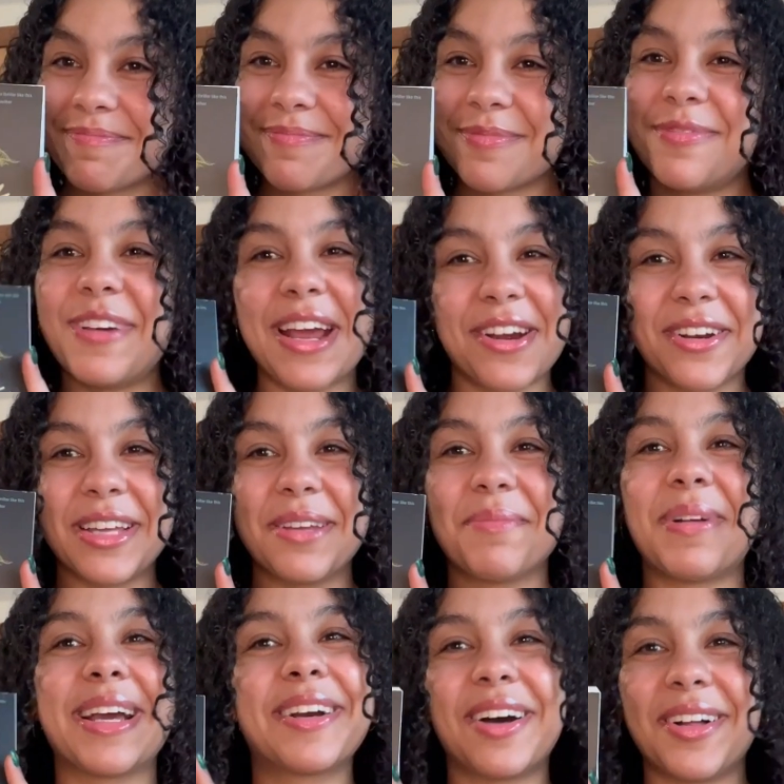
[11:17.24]
Verity
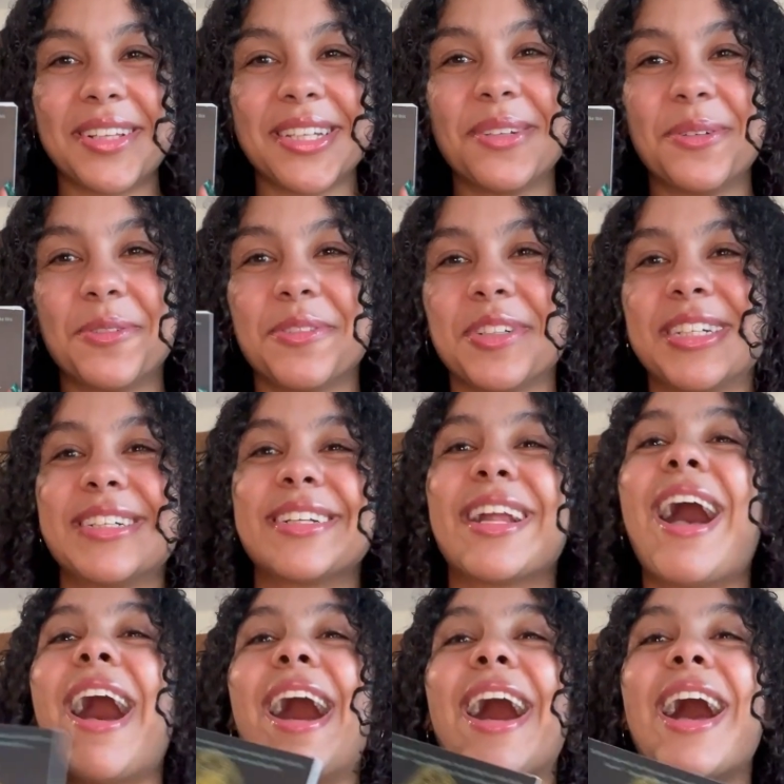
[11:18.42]
by Colleen Hoover.
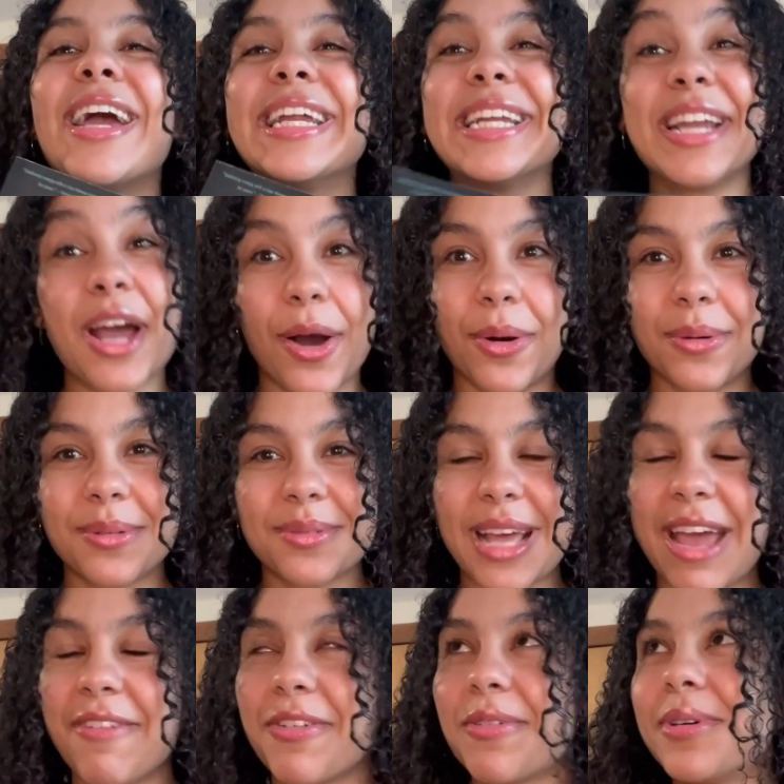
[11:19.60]
I know
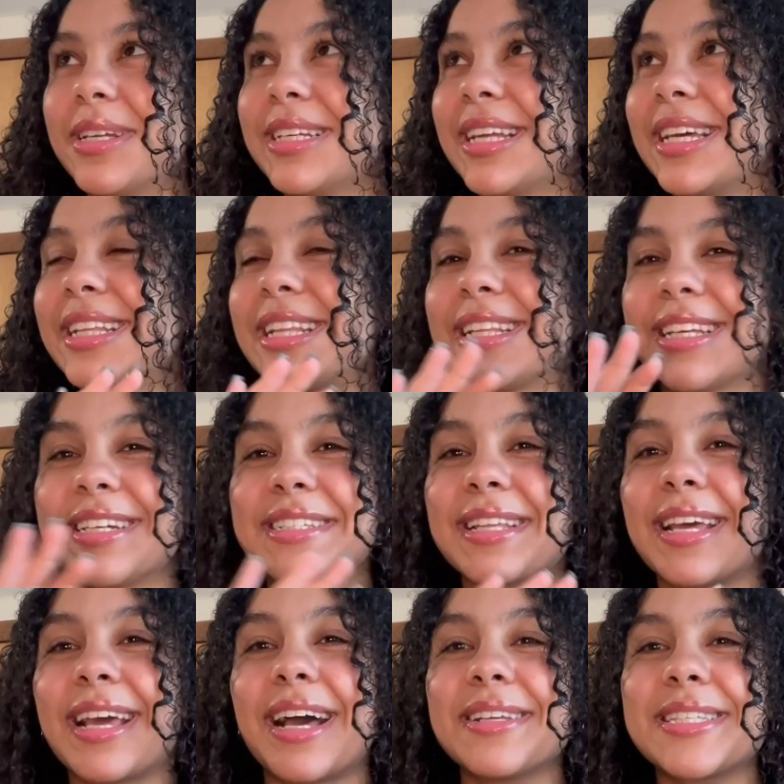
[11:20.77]
everyone, there's
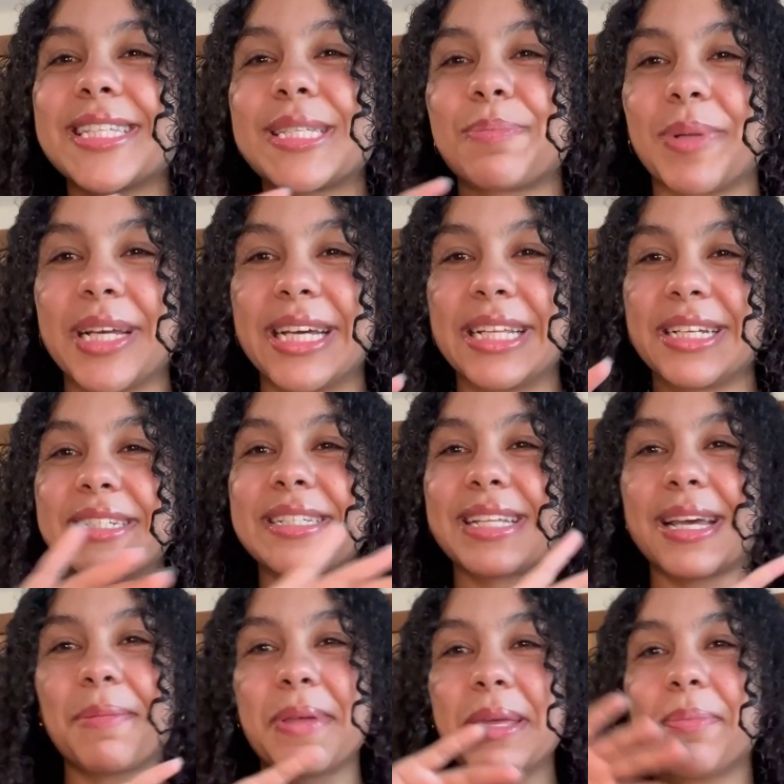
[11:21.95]
like a split. There's
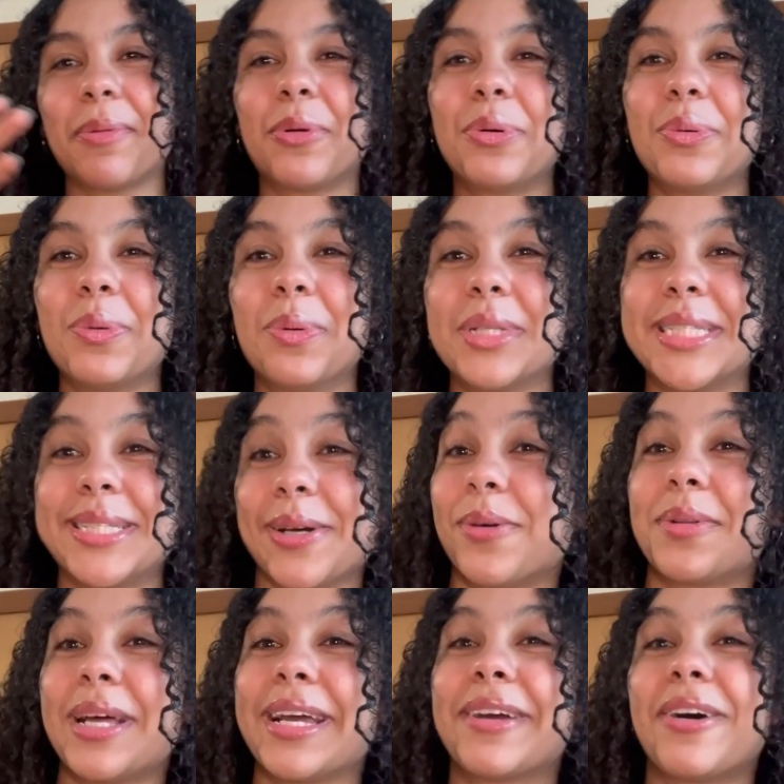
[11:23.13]
like people who don't
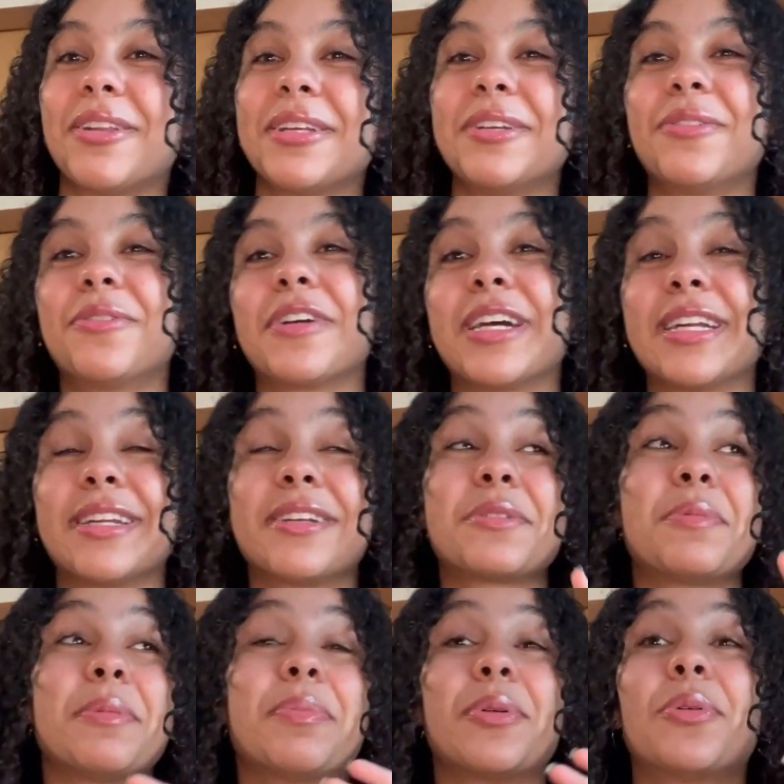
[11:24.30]
like Colleen Hoover and there's
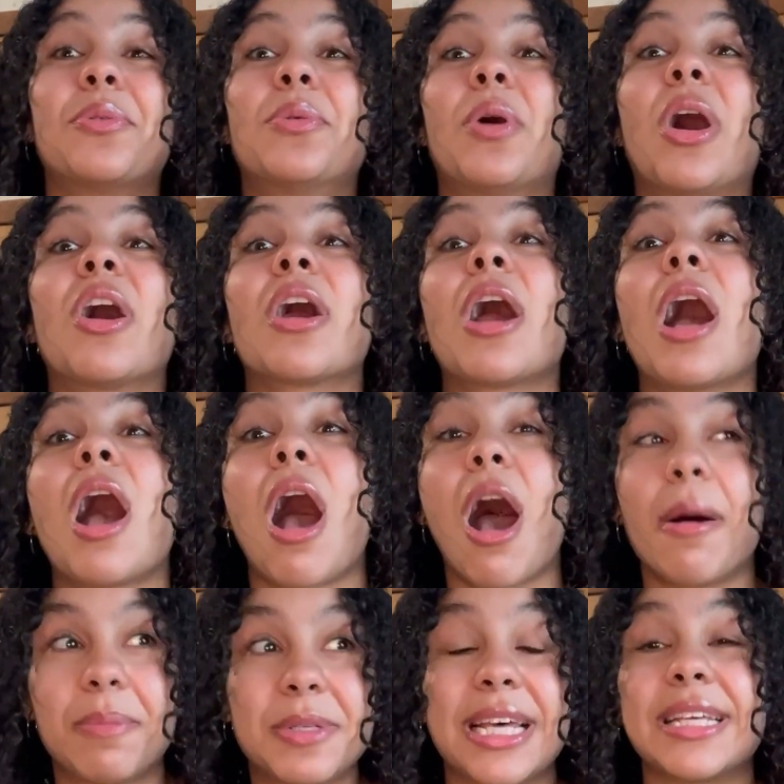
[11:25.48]
people who are
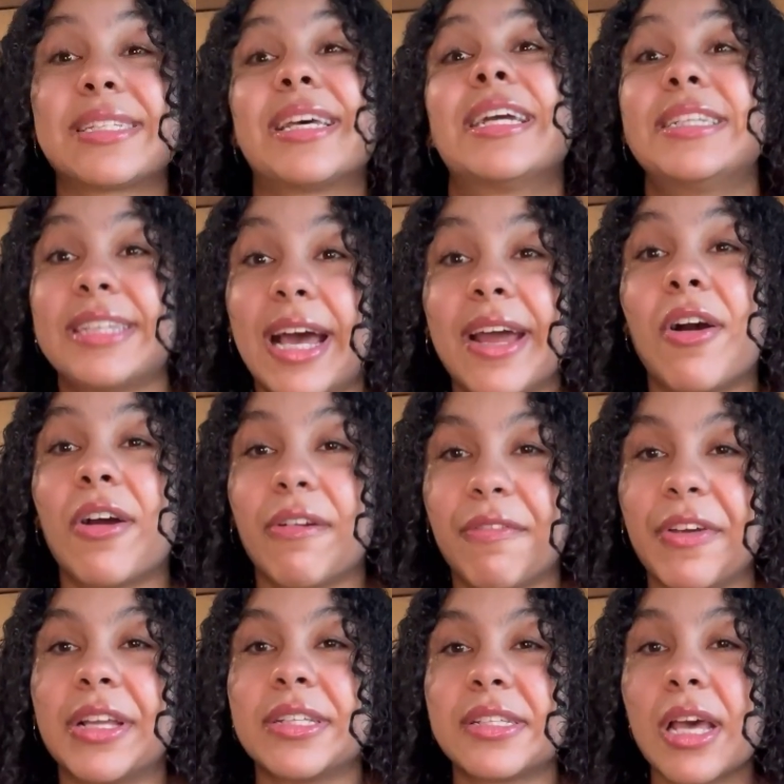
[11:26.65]
obsessed, like diehard
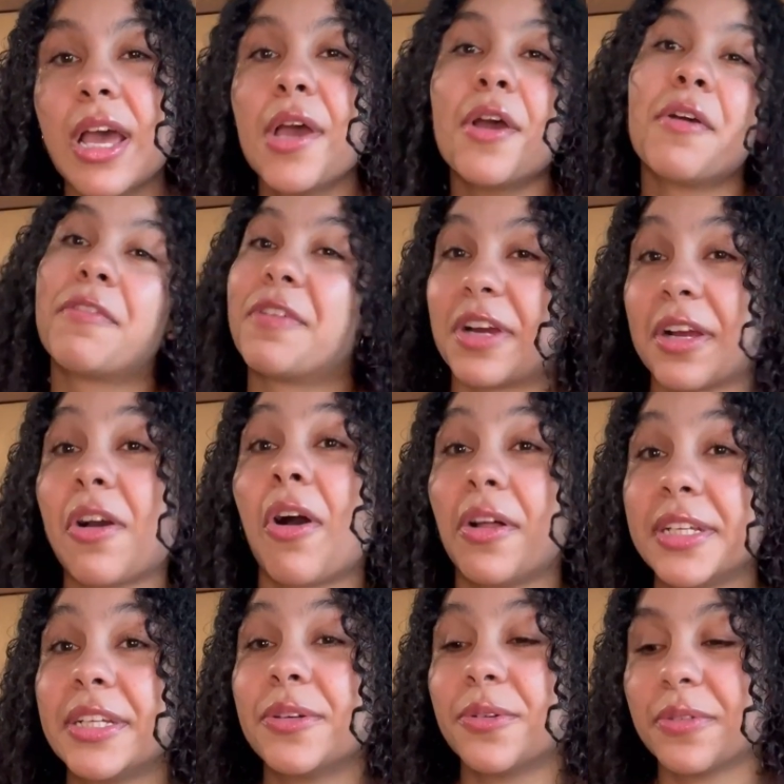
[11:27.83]
fans for
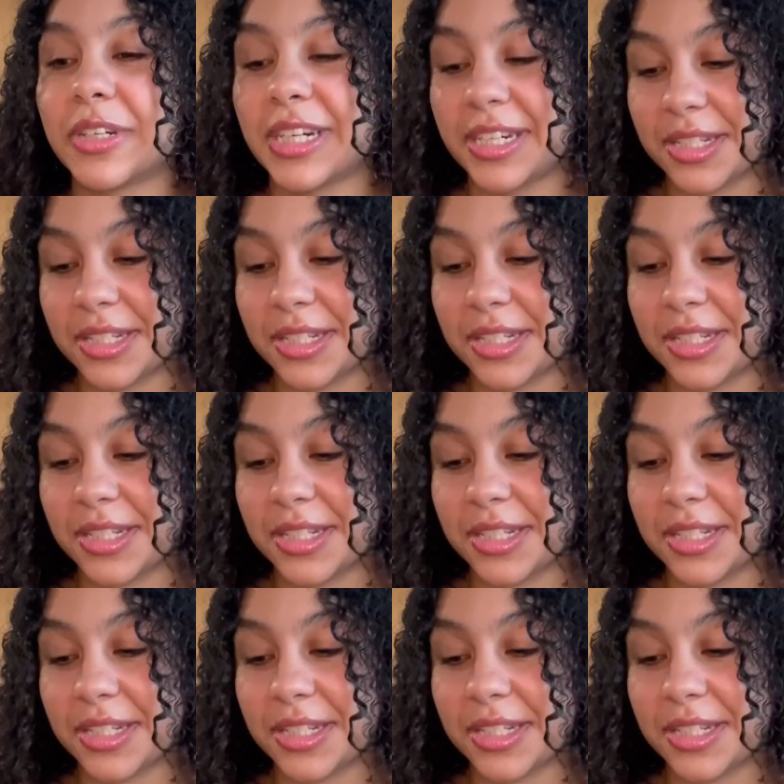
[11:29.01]
Colleen Hoover.